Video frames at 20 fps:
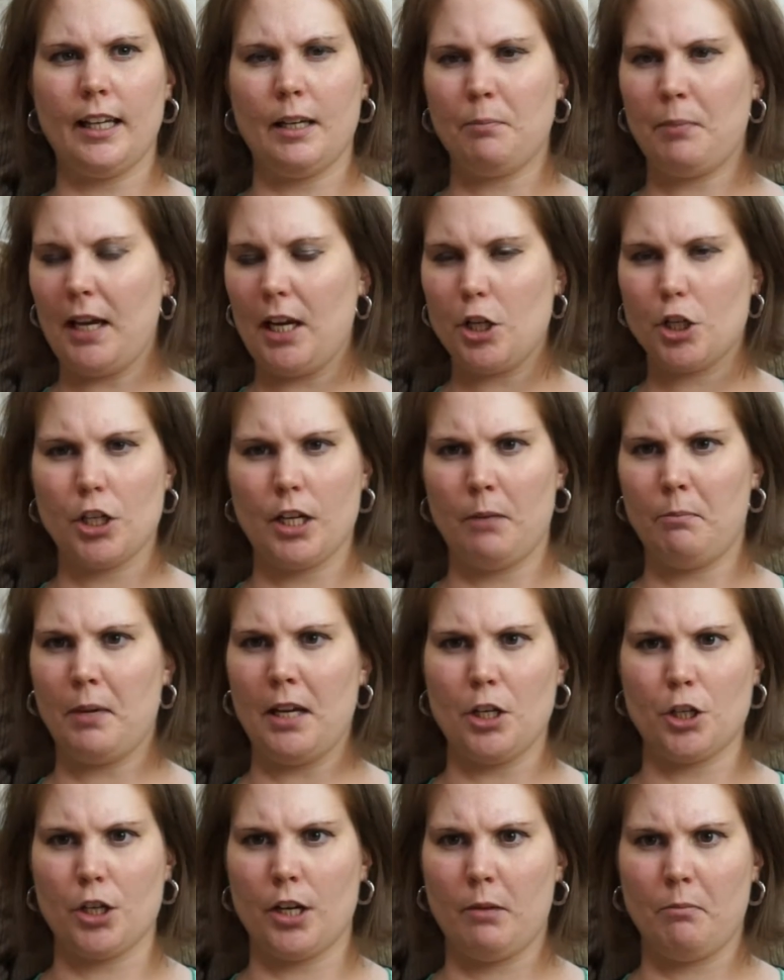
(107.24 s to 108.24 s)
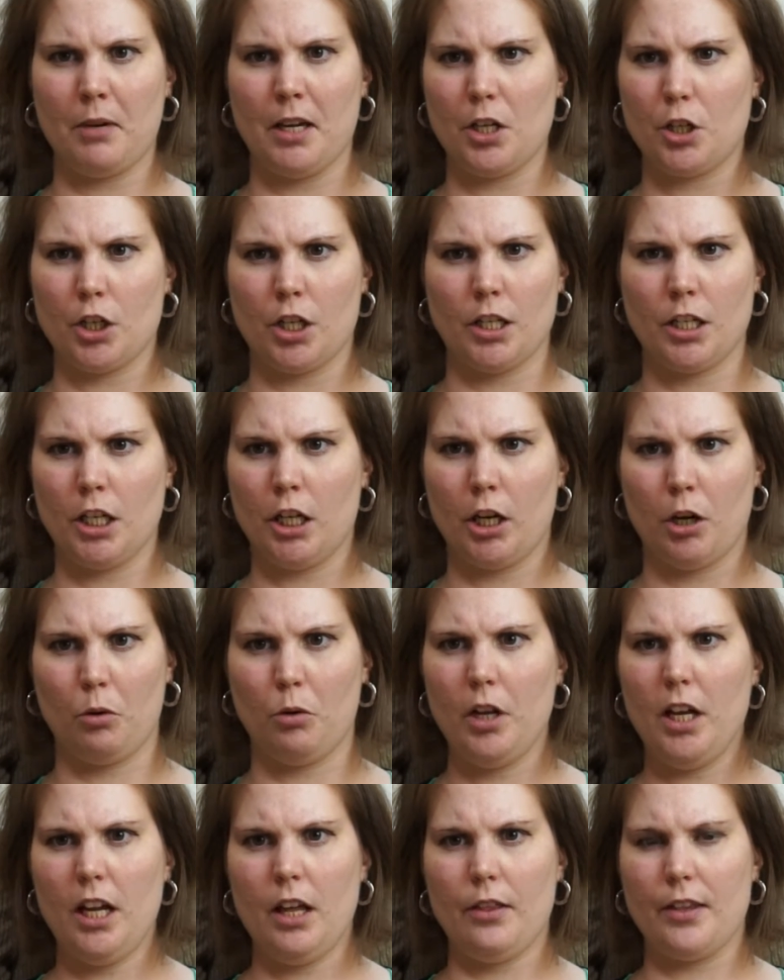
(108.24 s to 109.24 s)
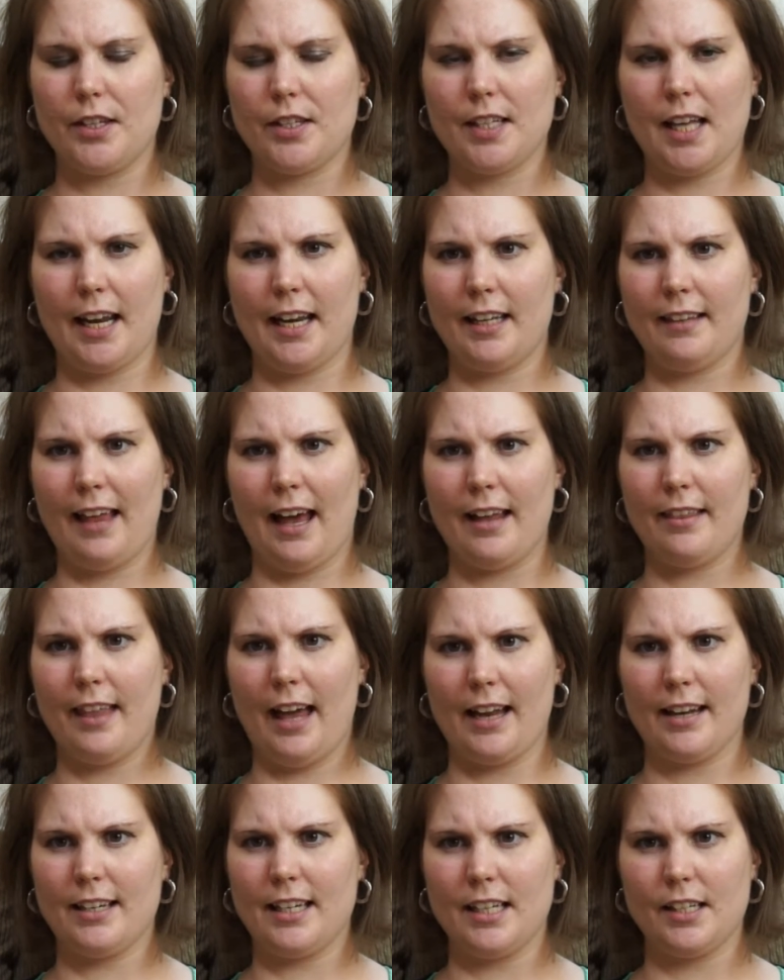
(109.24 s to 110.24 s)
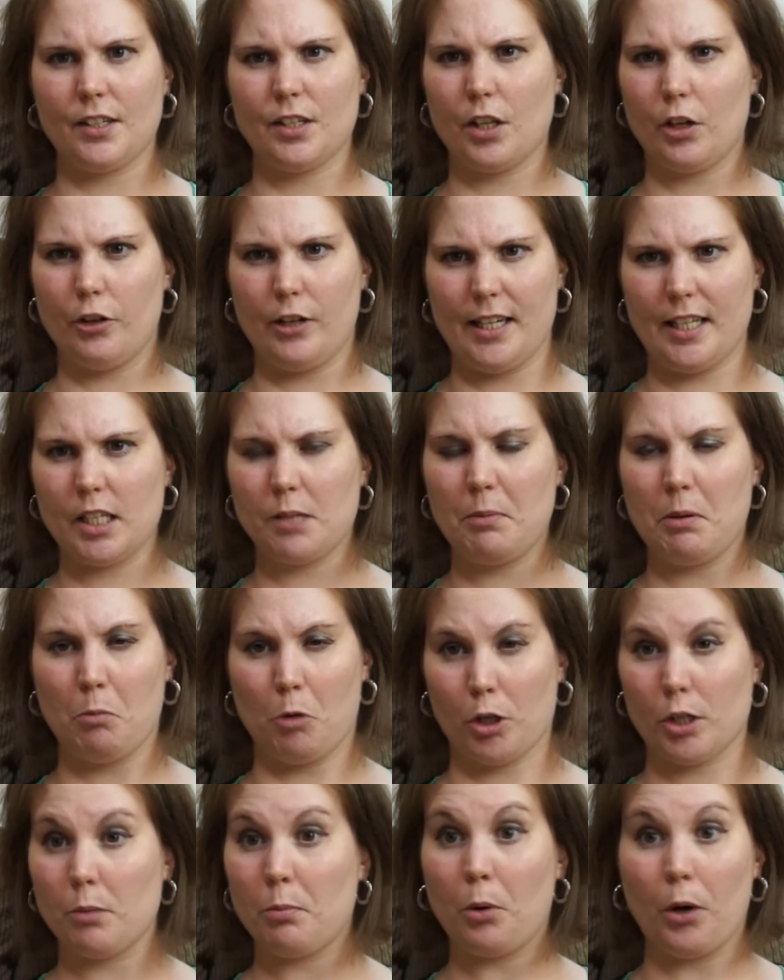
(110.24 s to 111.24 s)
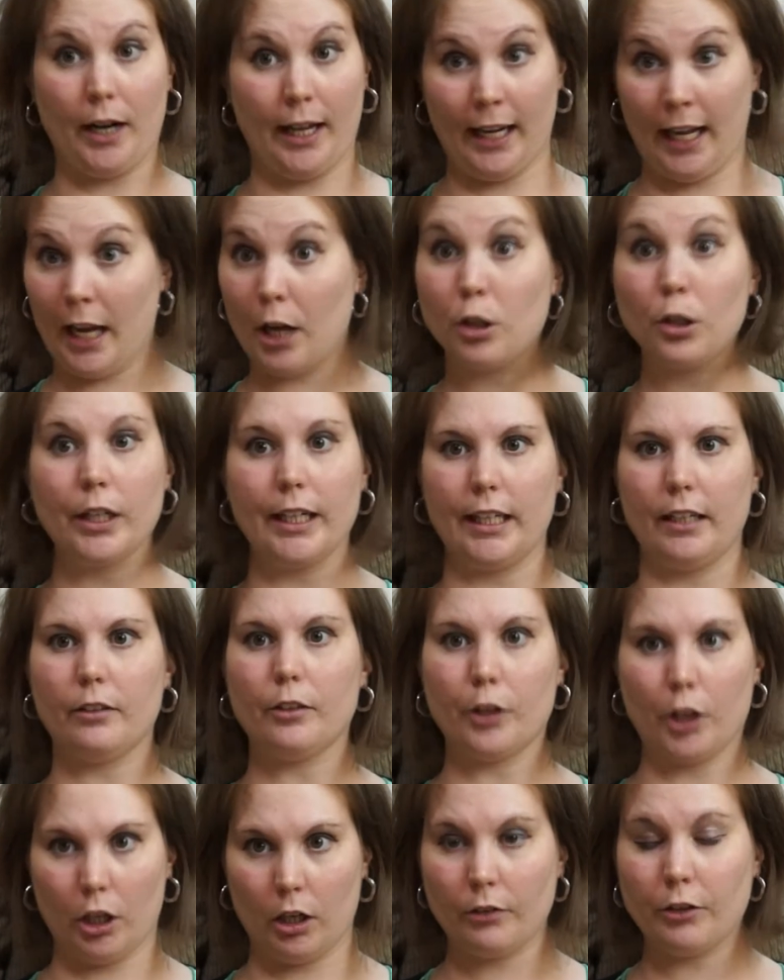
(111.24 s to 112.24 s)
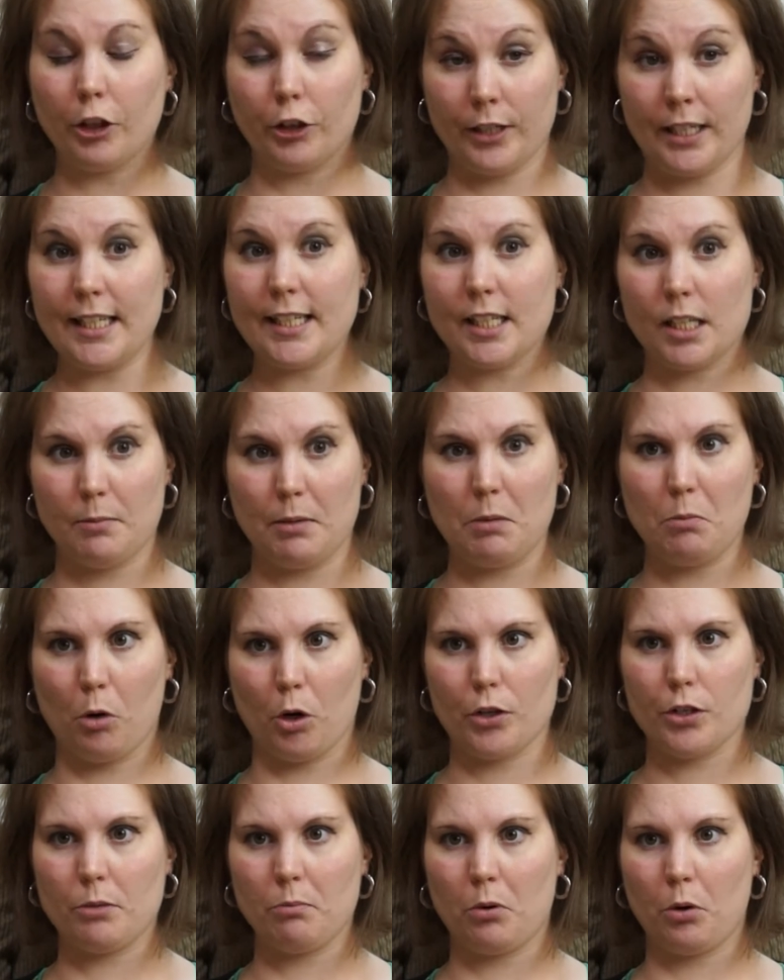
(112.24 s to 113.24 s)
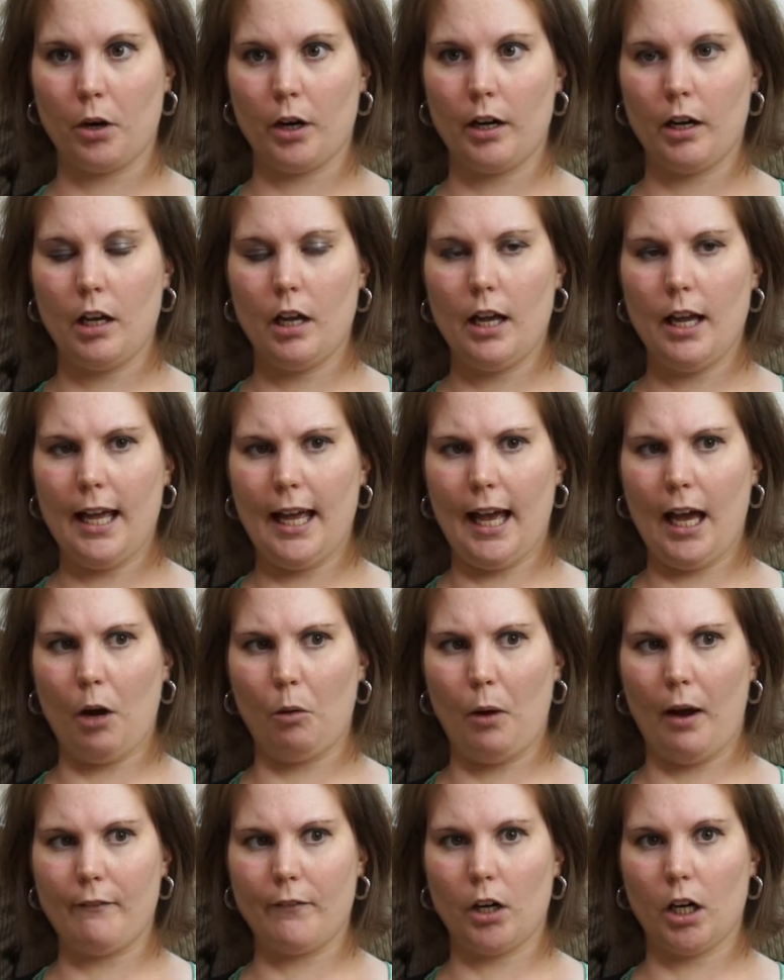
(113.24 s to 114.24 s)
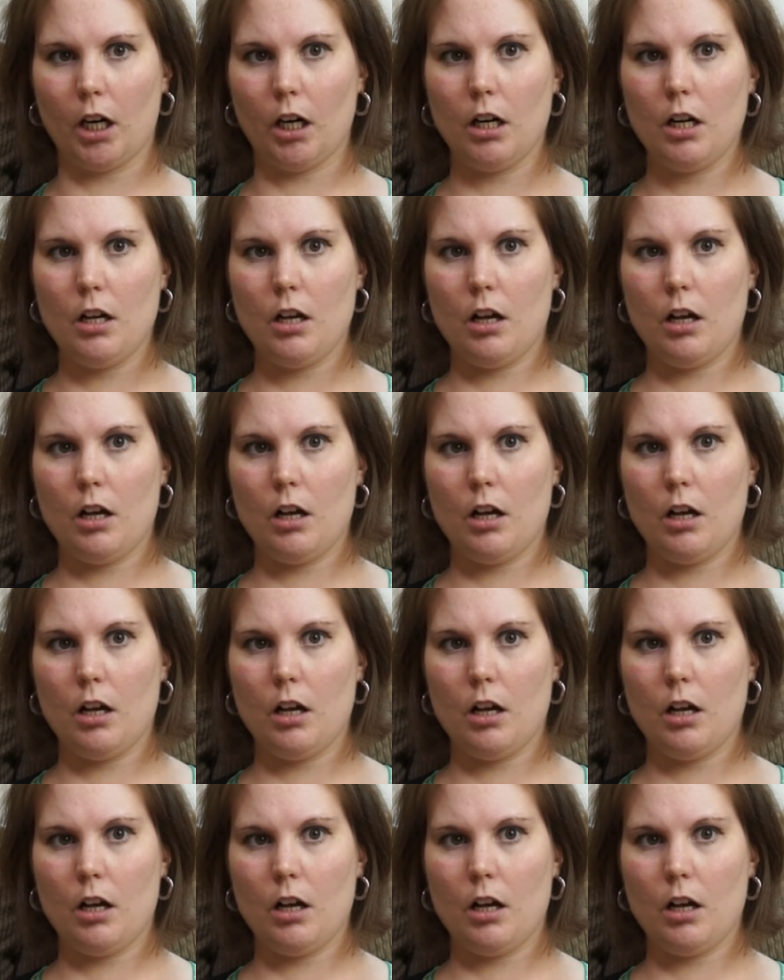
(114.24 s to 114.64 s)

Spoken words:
inpatient, the setting there needs to be more support. And I agree, there needs to be more support. However,